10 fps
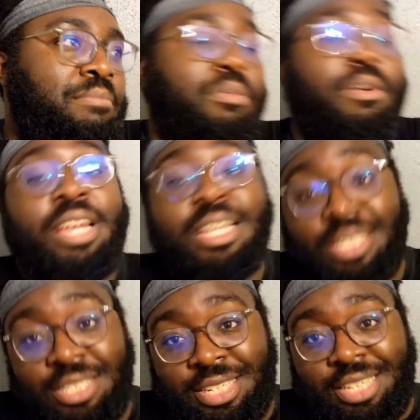Briggs
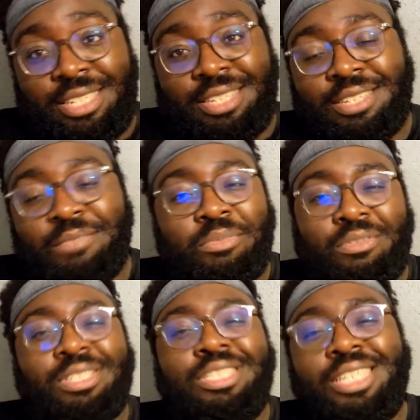and Jensen, because
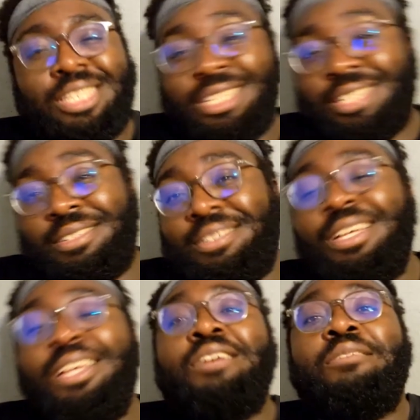Brooks Jensen is the
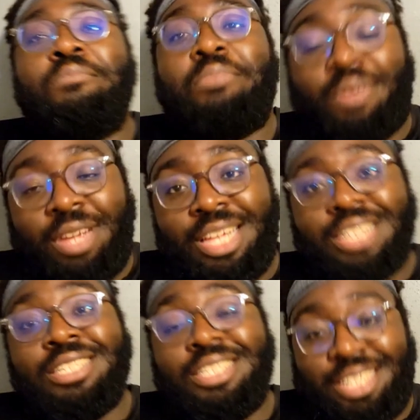
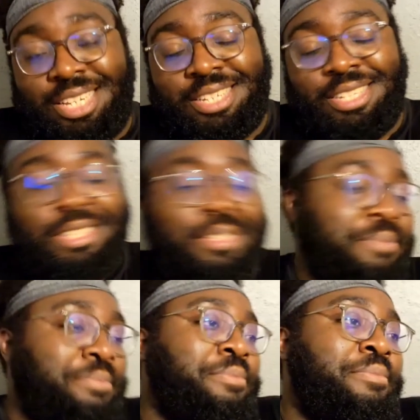Briggs and Jensen
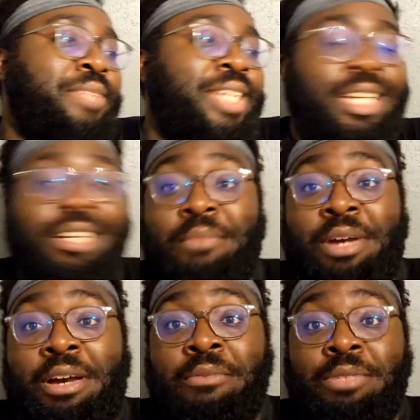come
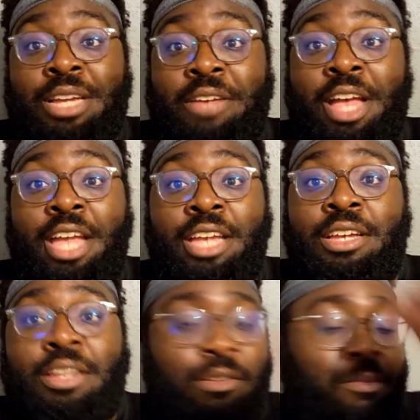out and was like, hey,
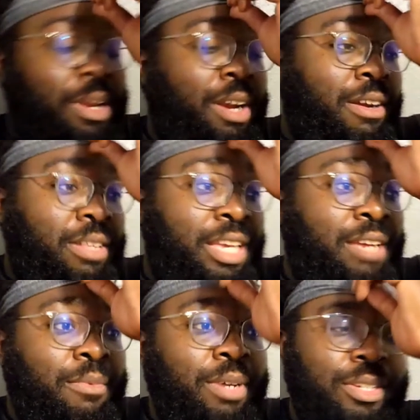we heard
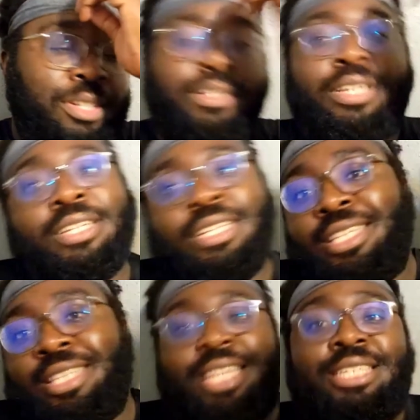that. We'll do it.
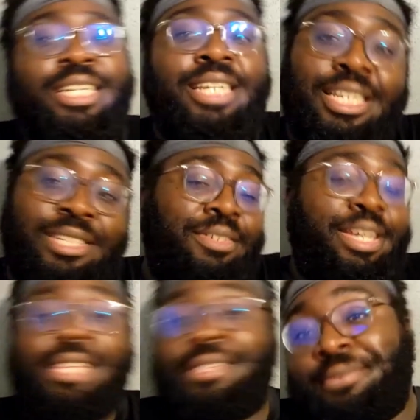They said a national
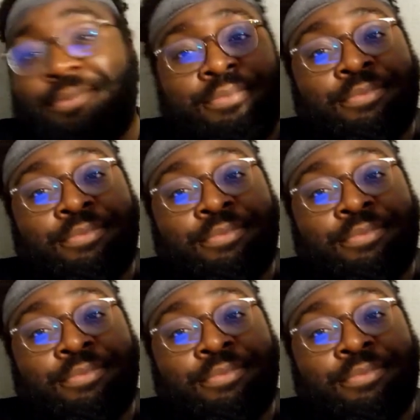anthem.